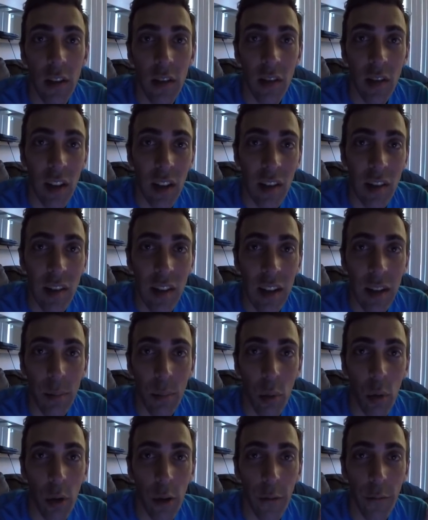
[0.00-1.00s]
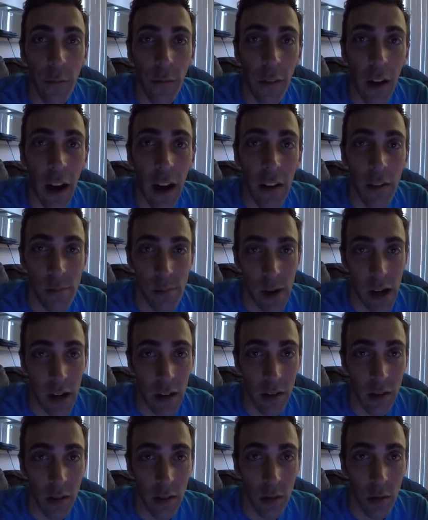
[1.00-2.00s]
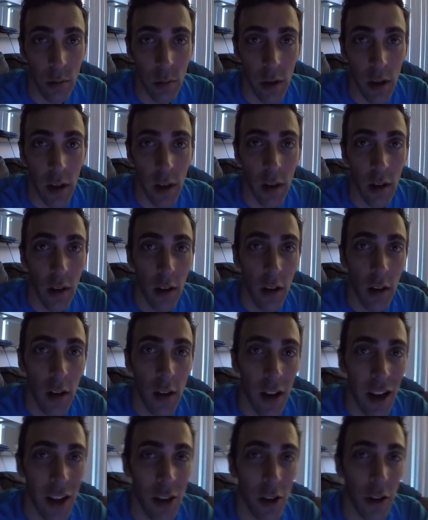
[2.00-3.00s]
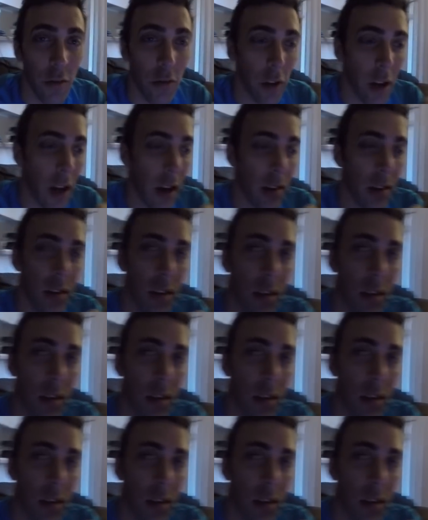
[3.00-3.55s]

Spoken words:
60.5 miles this week. I don't know if you guys